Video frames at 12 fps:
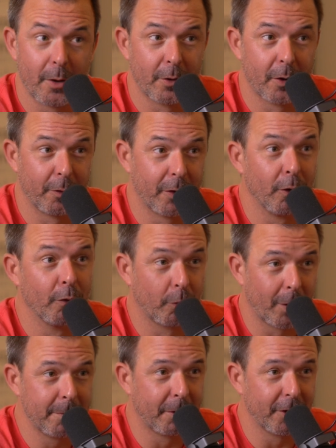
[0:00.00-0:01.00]
don't know the
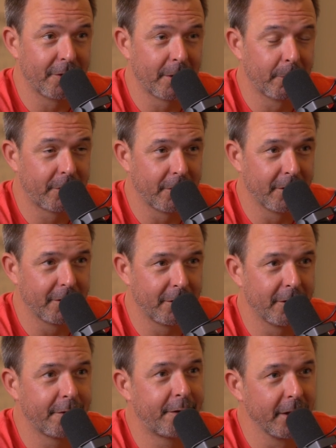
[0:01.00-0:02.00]
Louisville Redbirds, that was
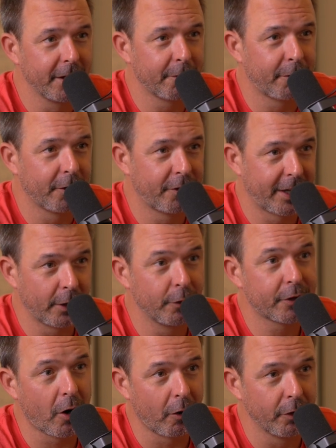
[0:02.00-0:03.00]
the affiliate for the St.
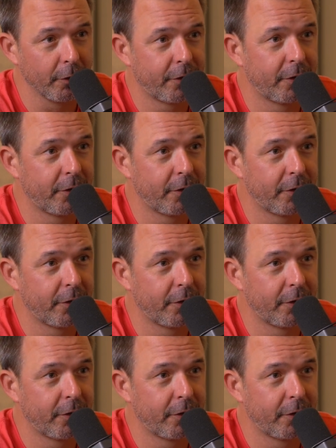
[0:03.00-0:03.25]
Louis Cardinals,